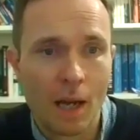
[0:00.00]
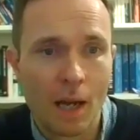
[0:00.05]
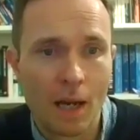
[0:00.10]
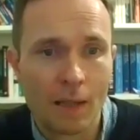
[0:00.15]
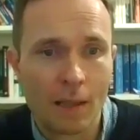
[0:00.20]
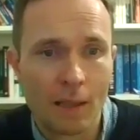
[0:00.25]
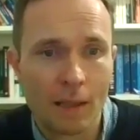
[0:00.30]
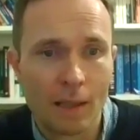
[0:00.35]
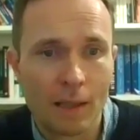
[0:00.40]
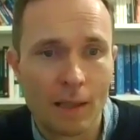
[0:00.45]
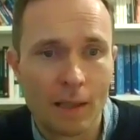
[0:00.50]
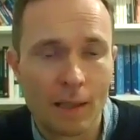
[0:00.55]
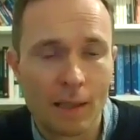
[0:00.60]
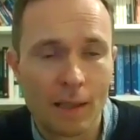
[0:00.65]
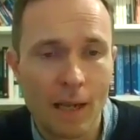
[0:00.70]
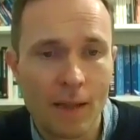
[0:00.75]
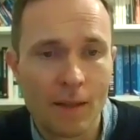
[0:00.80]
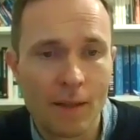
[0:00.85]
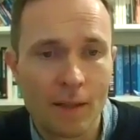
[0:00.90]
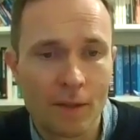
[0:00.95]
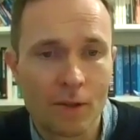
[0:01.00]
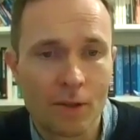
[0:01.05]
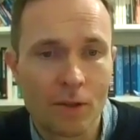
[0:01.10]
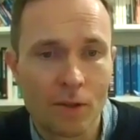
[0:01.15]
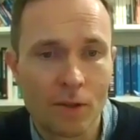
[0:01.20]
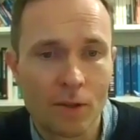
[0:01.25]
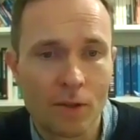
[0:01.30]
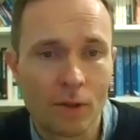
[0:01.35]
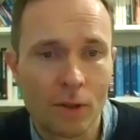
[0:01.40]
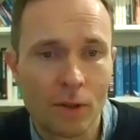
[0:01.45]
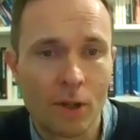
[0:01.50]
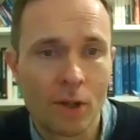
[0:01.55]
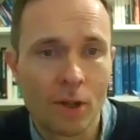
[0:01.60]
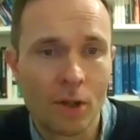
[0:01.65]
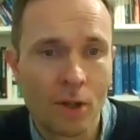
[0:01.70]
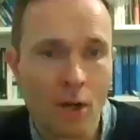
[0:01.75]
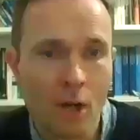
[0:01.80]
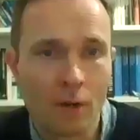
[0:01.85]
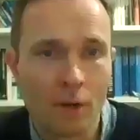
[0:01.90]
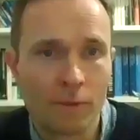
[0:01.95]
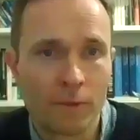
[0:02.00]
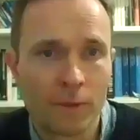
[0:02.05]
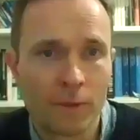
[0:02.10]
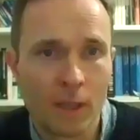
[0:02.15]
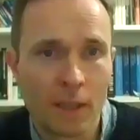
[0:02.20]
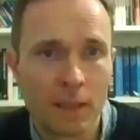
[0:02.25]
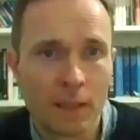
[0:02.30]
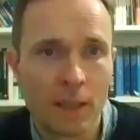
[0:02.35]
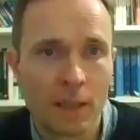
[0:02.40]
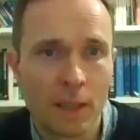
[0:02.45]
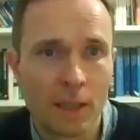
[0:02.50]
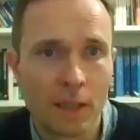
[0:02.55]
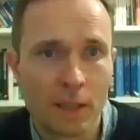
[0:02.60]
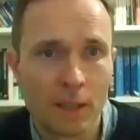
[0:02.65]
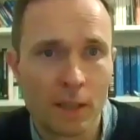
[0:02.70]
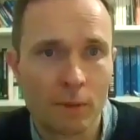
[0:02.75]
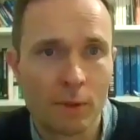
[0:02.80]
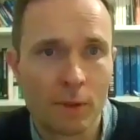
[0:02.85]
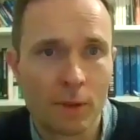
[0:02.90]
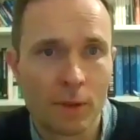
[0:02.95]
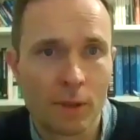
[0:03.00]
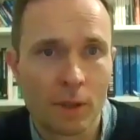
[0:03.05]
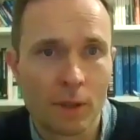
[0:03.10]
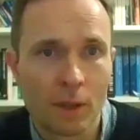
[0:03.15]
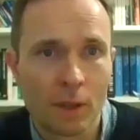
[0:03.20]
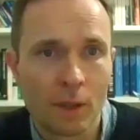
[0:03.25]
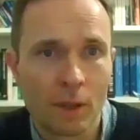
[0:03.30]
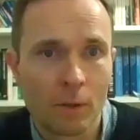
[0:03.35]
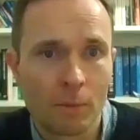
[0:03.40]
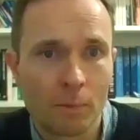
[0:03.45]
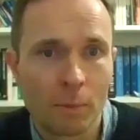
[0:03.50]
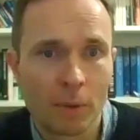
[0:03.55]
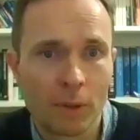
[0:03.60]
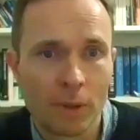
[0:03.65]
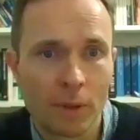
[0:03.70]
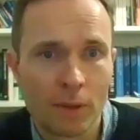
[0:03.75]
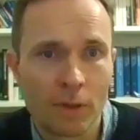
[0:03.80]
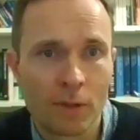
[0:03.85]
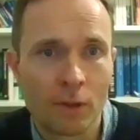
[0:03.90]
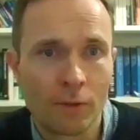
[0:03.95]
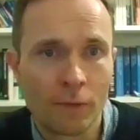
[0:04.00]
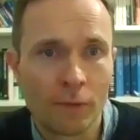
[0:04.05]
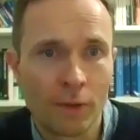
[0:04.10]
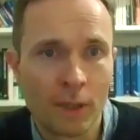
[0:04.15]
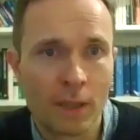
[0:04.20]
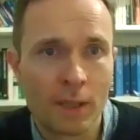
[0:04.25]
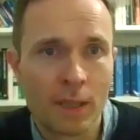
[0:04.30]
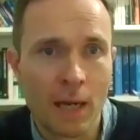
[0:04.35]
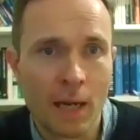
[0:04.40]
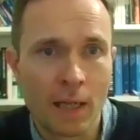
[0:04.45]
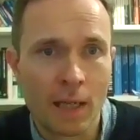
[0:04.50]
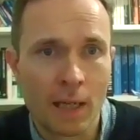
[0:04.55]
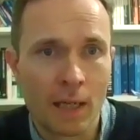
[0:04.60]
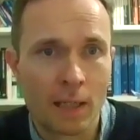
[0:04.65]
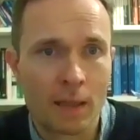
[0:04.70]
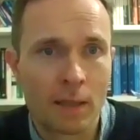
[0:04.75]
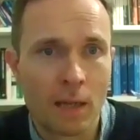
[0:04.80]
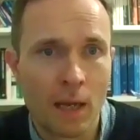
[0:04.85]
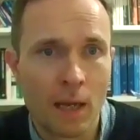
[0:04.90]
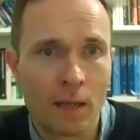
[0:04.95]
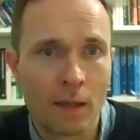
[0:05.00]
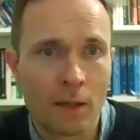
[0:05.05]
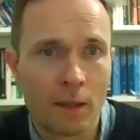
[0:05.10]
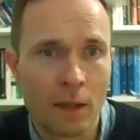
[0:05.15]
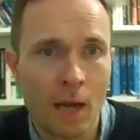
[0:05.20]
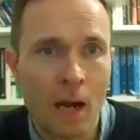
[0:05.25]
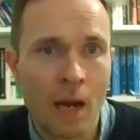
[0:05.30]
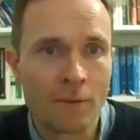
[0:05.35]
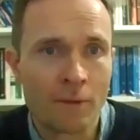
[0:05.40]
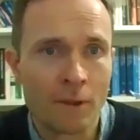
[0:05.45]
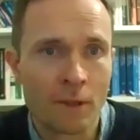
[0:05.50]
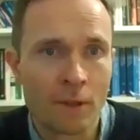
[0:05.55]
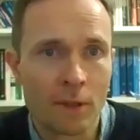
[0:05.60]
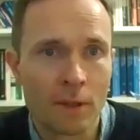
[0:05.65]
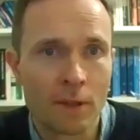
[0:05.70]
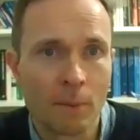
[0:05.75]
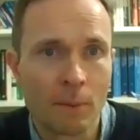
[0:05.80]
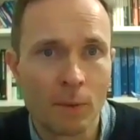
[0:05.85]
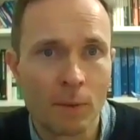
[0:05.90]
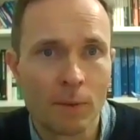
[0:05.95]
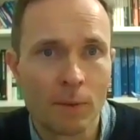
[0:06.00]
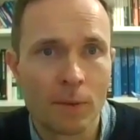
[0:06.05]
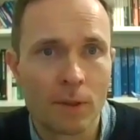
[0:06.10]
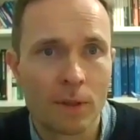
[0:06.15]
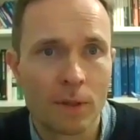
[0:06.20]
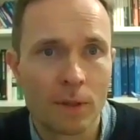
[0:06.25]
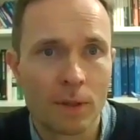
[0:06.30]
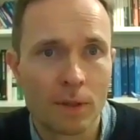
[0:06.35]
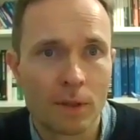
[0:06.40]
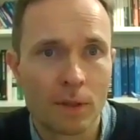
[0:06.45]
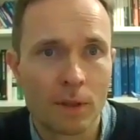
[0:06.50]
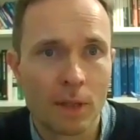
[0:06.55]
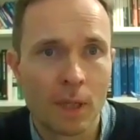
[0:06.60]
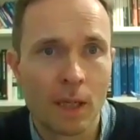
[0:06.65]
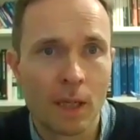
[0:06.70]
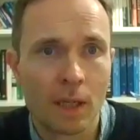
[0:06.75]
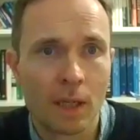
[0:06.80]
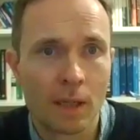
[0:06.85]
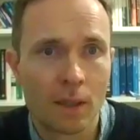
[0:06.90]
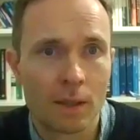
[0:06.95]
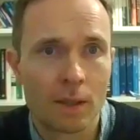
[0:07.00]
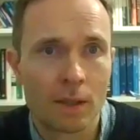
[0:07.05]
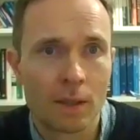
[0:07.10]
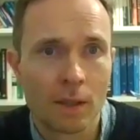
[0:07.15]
And again, this is just unheard of, the idea that you would put the stuff in decades later after it's most needed.